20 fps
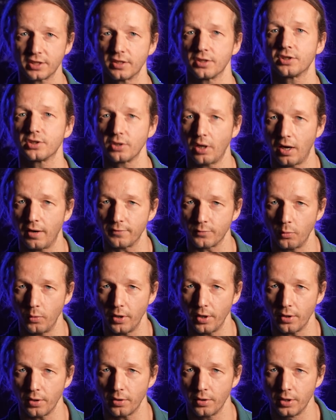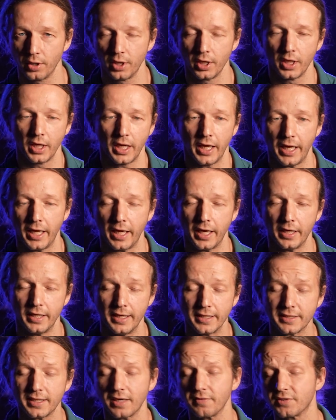the software, and
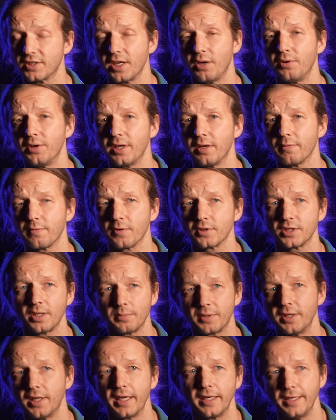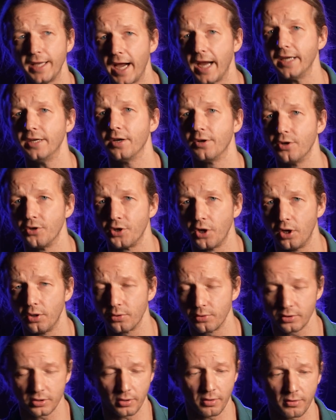instead of selling it for something like $900
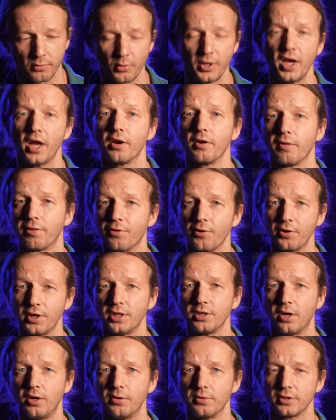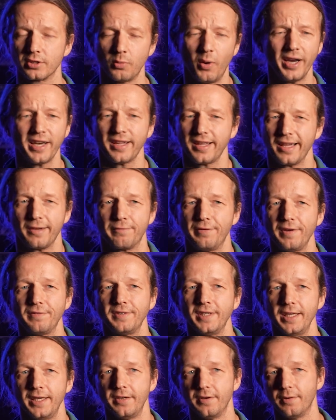or $330, why not like
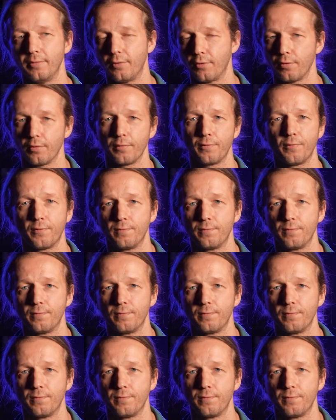50 or